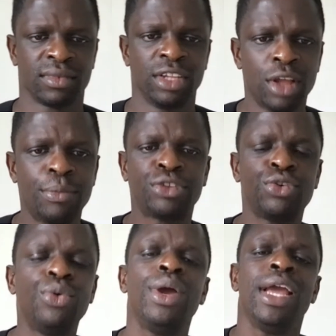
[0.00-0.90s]
Number
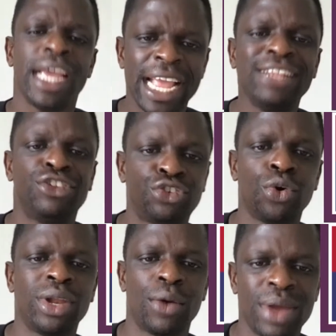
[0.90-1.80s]
two,
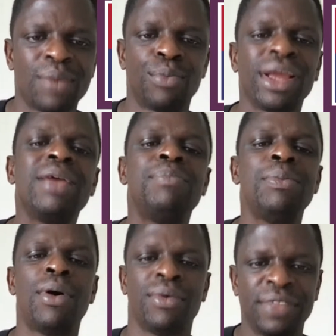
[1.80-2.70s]
ensure that we are bringing
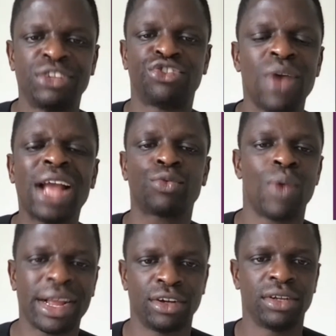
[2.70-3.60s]
people with the track
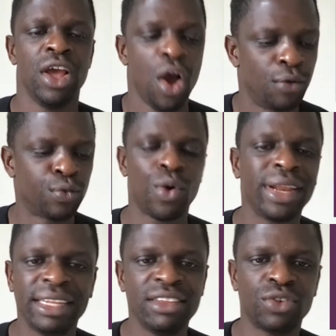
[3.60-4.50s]
record of
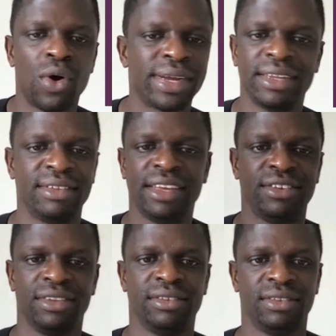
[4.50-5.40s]
running these
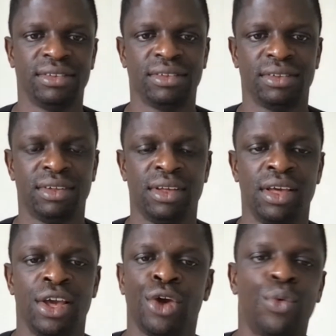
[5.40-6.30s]
organizations.
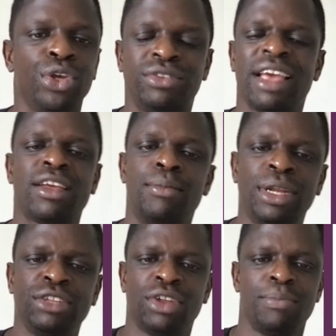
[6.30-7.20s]
When you take your
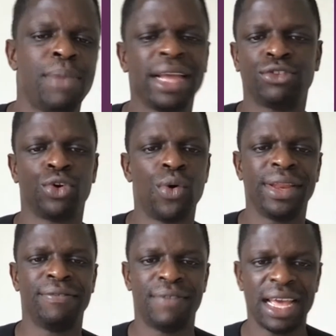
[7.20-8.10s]
money to the bank to go
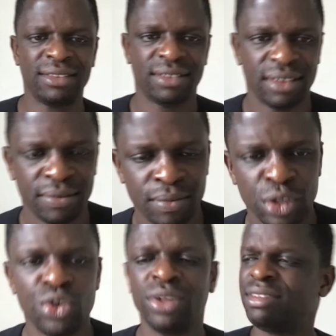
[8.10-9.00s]
and invest,
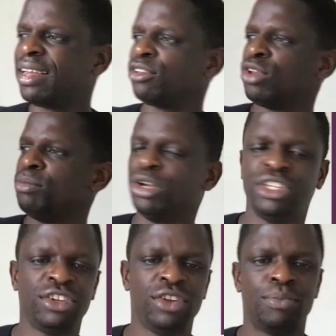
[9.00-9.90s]
you don't take it to the money
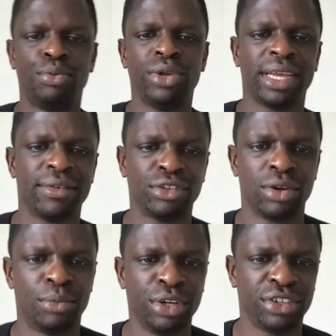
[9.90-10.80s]
changer booth and give it to
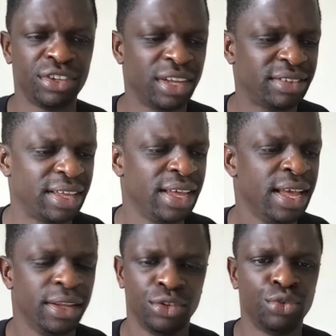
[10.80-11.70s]
the money changer and say,
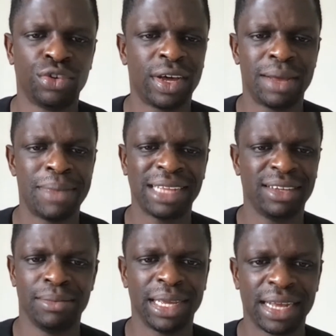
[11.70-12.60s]
do something of
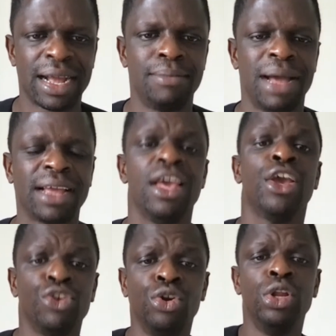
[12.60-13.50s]
magic and make it come back.
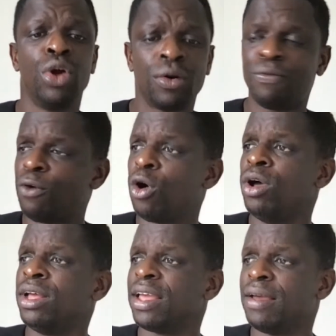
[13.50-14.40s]
You look for